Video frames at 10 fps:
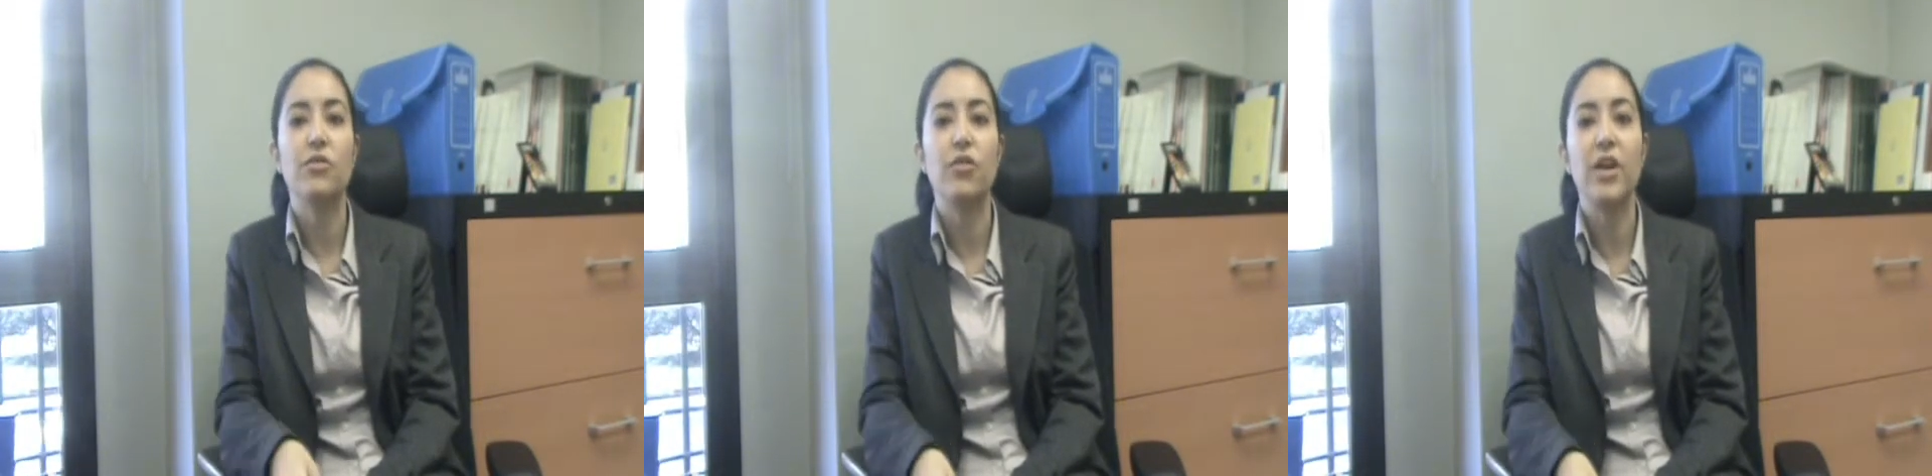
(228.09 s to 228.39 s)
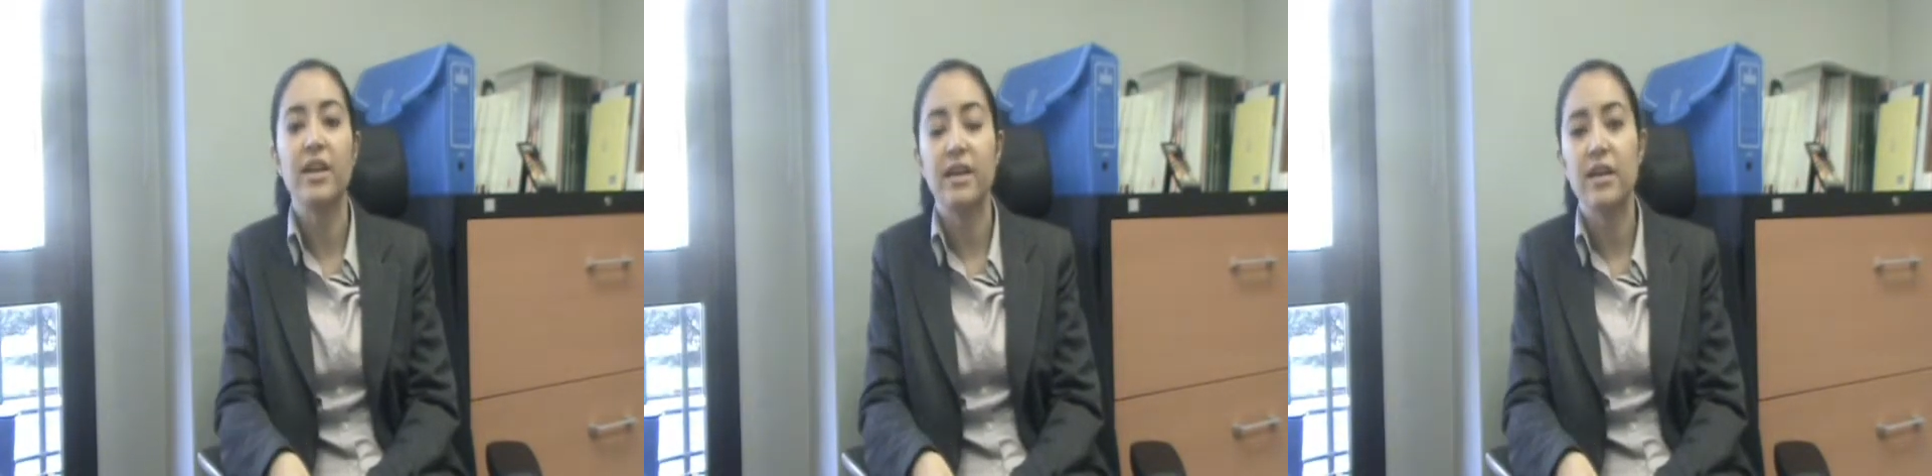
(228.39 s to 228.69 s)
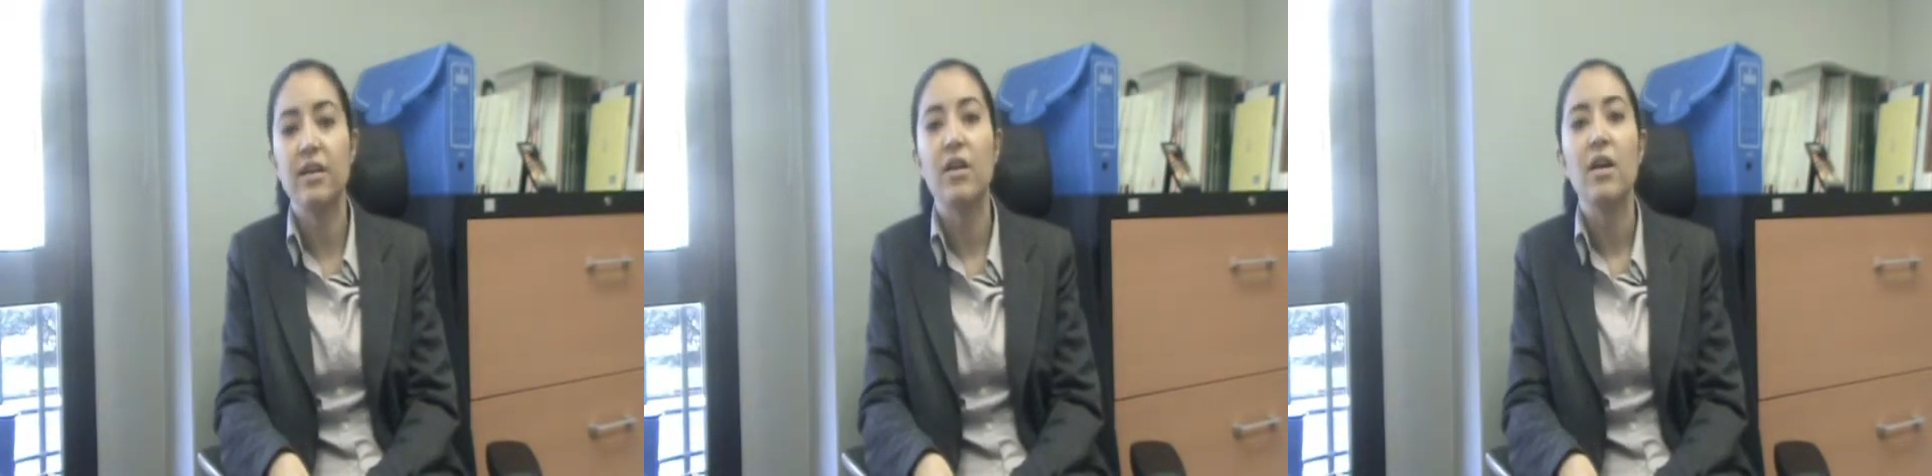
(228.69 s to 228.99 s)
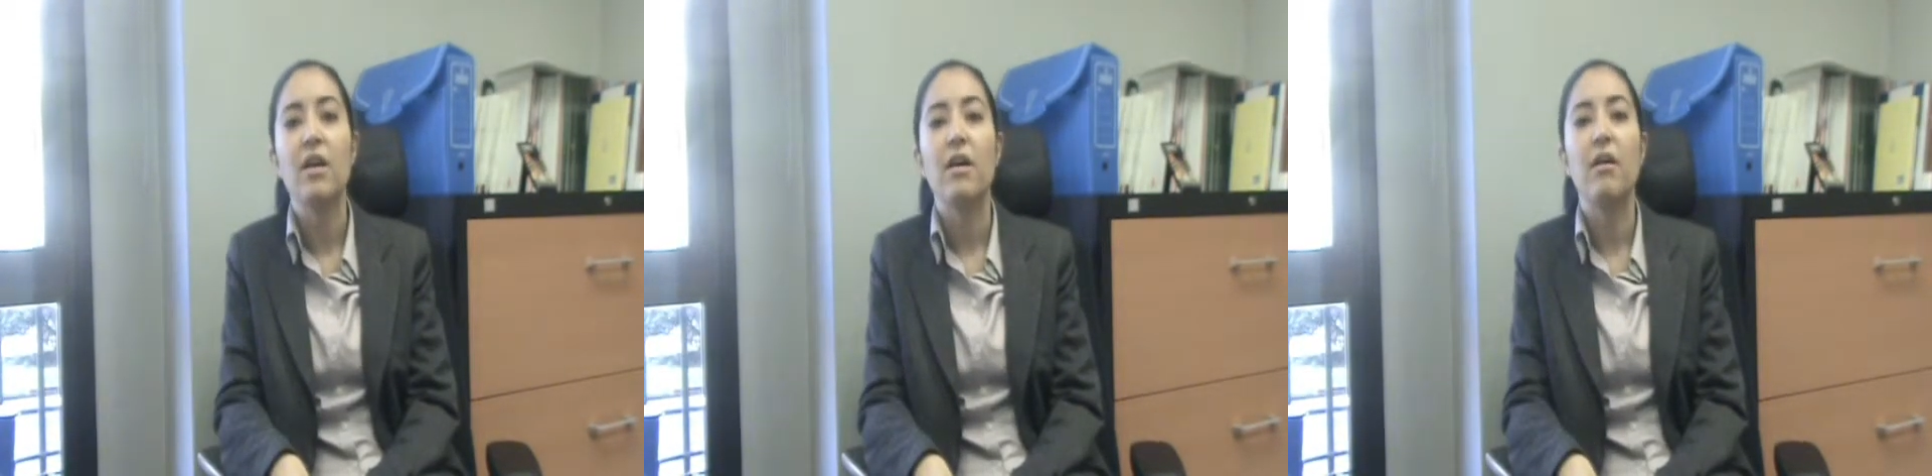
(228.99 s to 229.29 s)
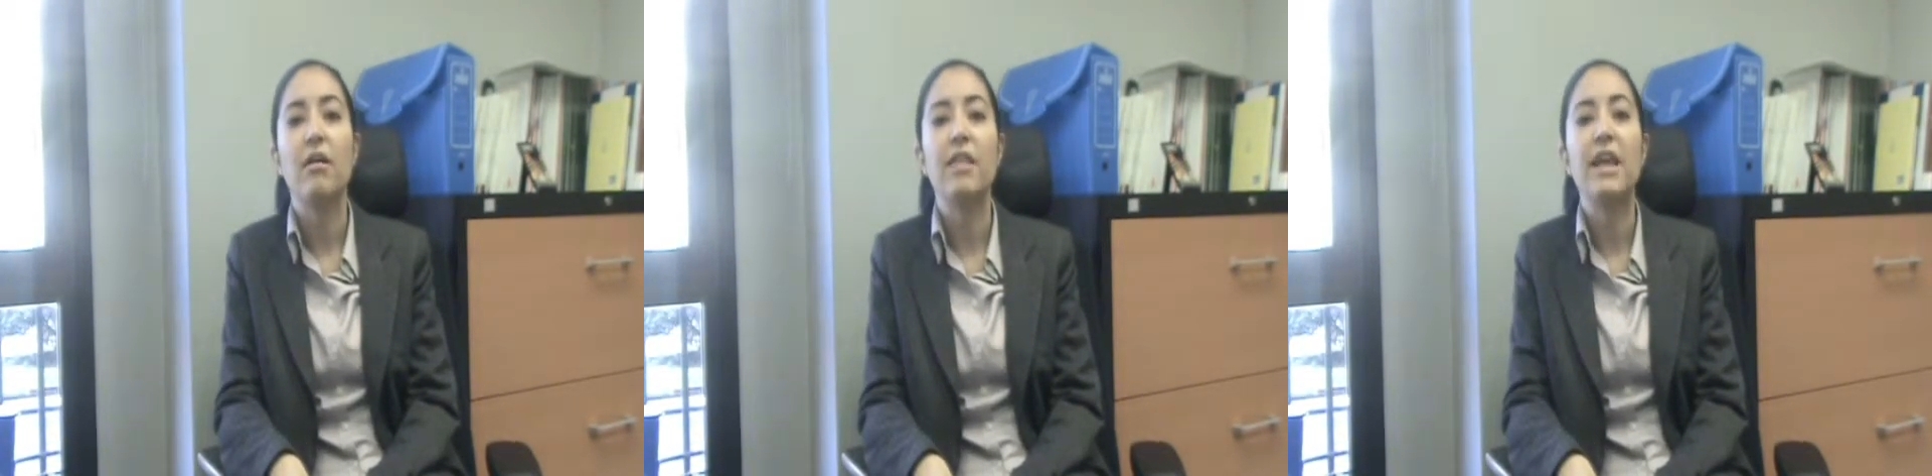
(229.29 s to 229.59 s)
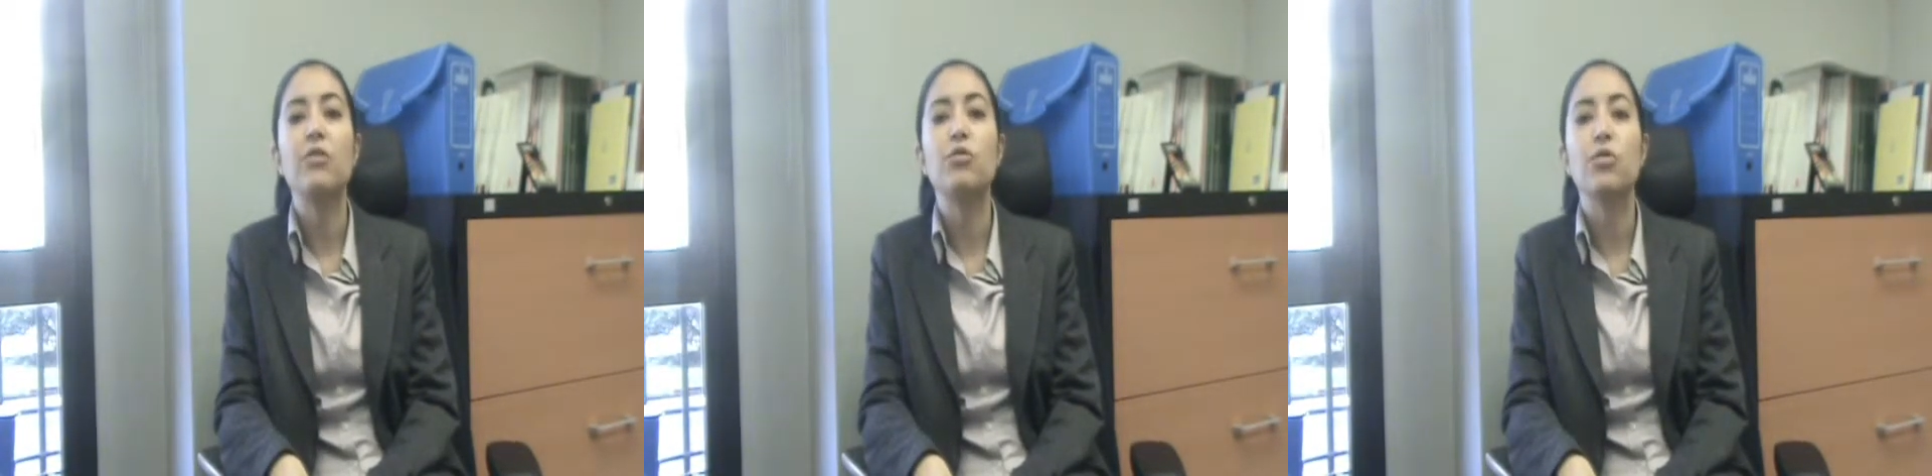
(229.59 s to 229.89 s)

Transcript: training than